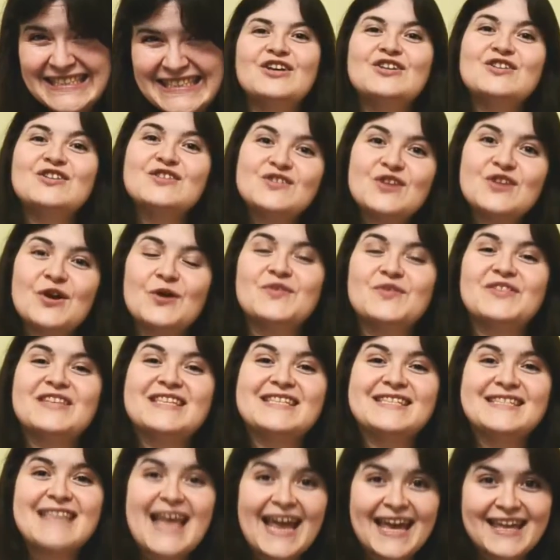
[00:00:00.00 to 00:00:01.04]
So the
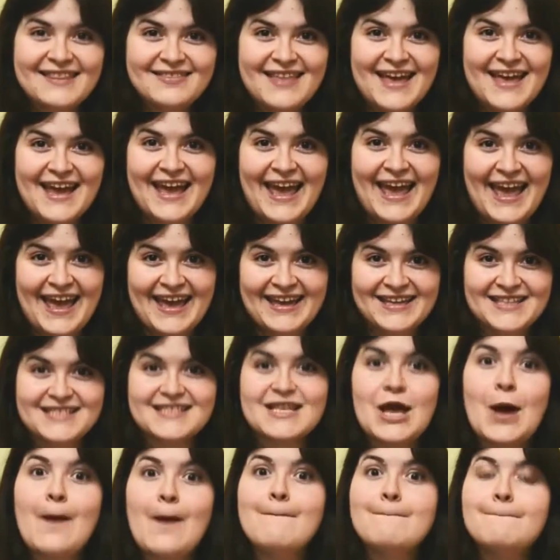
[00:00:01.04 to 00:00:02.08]
second thing is
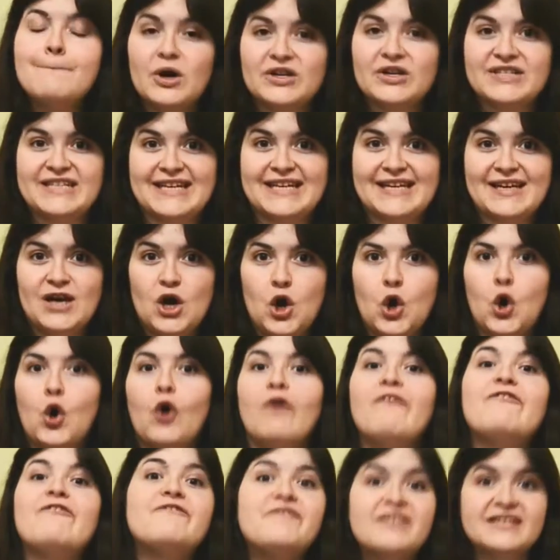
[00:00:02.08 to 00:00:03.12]
body
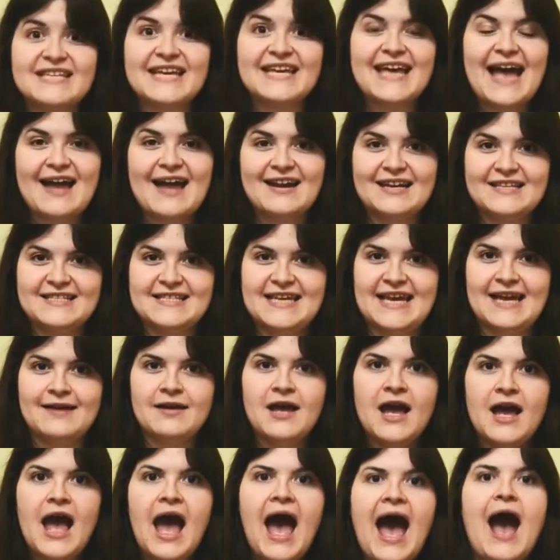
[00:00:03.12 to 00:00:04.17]
or physicality.
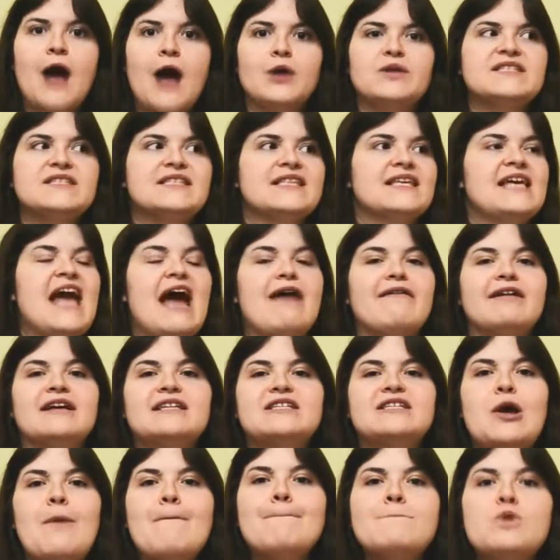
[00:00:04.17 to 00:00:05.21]
How does the
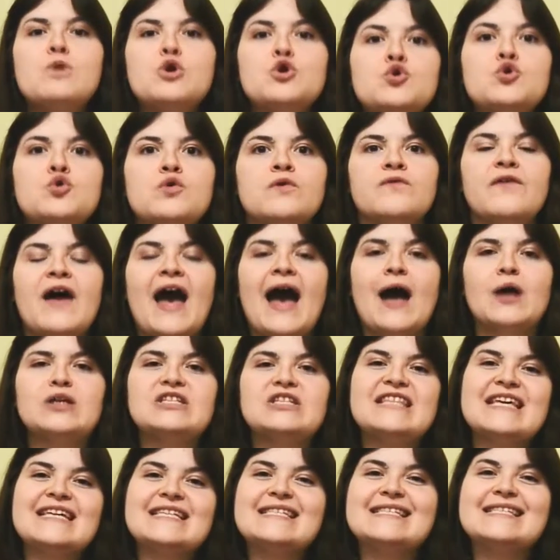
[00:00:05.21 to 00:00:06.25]
character move? How do
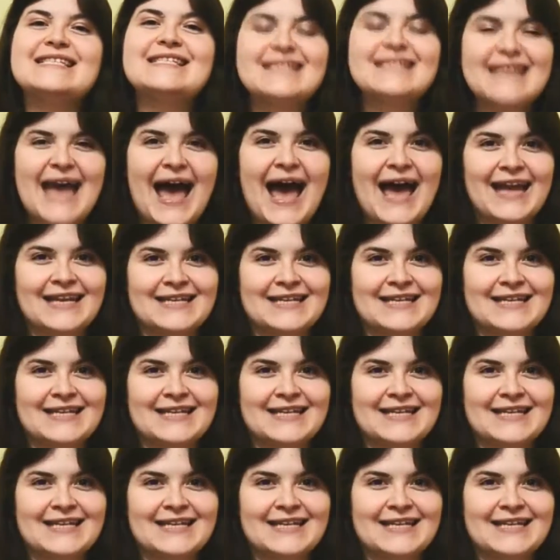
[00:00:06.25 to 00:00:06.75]
they stand?